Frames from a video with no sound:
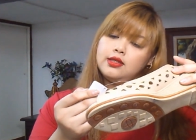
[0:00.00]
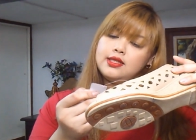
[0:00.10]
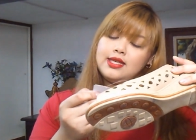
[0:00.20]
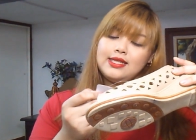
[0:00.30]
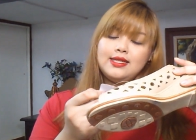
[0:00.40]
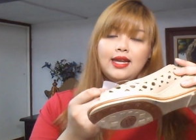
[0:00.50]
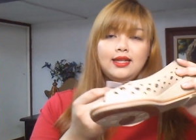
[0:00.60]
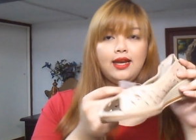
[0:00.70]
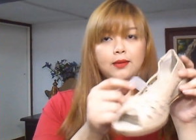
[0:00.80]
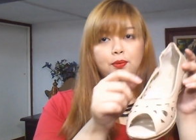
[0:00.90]

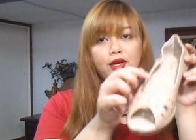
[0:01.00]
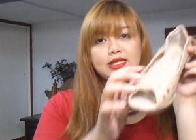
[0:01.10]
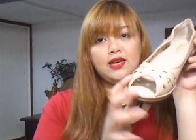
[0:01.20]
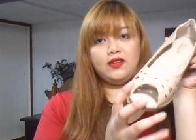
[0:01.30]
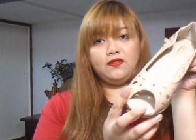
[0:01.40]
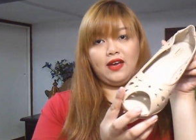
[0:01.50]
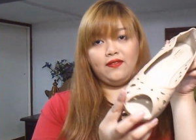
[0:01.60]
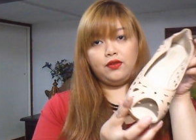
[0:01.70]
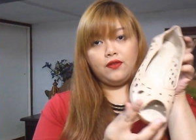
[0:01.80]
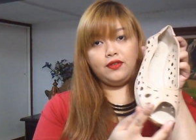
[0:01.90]

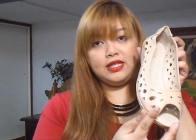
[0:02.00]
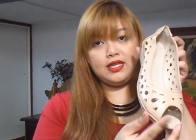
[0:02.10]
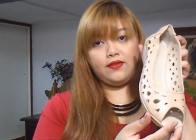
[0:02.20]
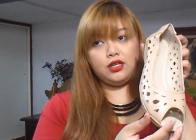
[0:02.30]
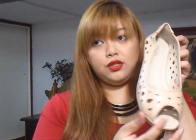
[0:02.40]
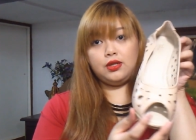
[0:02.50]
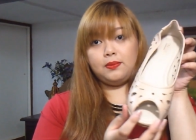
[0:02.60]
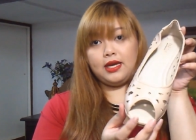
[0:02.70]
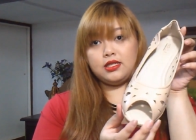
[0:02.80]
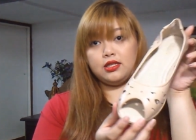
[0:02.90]
699.75 roughly 700
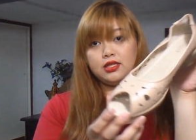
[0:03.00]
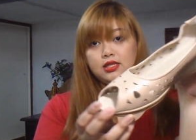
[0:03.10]
pesos